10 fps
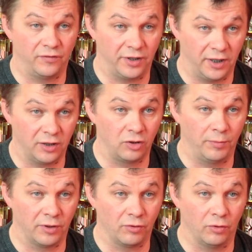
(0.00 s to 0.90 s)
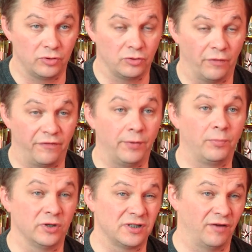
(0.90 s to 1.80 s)
for the economic growth to
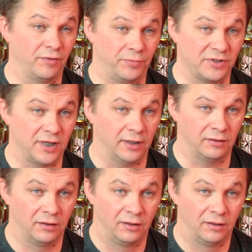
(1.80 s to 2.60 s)
3.7%,